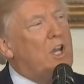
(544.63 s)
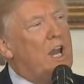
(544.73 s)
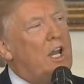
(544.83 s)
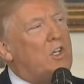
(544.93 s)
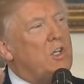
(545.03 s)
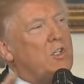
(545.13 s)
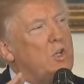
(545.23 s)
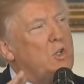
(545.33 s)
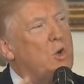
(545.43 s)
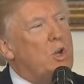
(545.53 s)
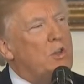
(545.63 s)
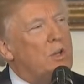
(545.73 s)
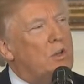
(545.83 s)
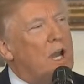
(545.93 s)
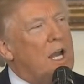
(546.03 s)
sanctions and joined the
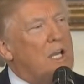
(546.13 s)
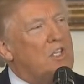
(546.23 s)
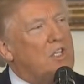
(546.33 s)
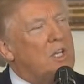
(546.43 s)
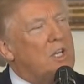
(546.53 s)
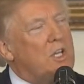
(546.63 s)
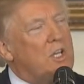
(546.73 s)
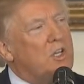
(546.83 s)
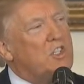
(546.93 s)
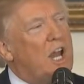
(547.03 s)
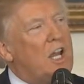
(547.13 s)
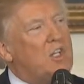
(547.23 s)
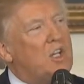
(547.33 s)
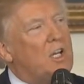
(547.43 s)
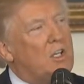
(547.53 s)
United States in
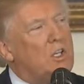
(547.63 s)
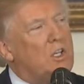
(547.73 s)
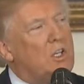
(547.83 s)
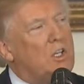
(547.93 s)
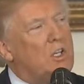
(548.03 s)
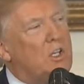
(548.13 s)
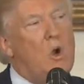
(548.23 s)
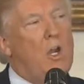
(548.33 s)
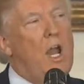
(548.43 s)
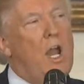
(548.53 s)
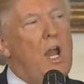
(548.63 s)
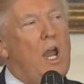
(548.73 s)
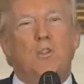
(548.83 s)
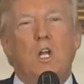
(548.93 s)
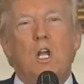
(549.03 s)
sanctioning additional rogue
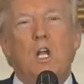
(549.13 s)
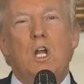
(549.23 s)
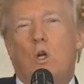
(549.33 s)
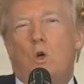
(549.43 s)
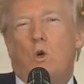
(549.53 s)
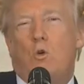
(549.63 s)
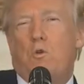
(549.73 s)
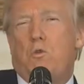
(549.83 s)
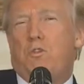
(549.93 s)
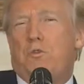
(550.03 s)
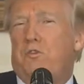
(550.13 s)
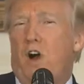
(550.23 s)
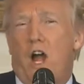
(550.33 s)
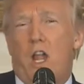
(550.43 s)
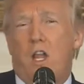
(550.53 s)
actors whose
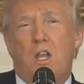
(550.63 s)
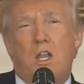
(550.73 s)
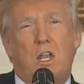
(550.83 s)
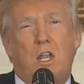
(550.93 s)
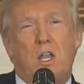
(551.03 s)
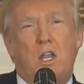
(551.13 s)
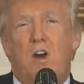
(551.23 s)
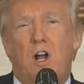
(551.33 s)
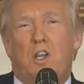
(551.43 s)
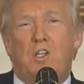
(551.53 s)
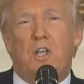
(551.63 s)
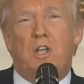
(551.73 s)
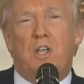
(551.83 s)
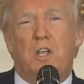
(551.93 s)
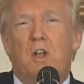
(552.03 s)
funds
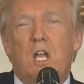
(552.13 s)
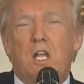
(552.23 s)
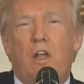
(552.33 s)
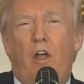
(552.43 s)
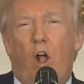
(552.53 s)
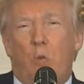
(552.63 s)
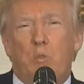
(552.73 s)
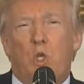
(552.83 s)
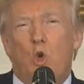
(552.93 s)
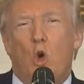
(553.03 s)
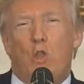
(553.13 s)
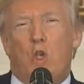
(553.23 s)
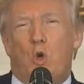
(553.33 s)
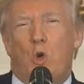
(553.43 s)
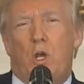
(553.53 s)
have helped North
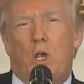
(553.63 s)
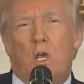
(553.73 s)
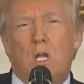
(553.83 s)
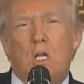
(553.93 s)
Korea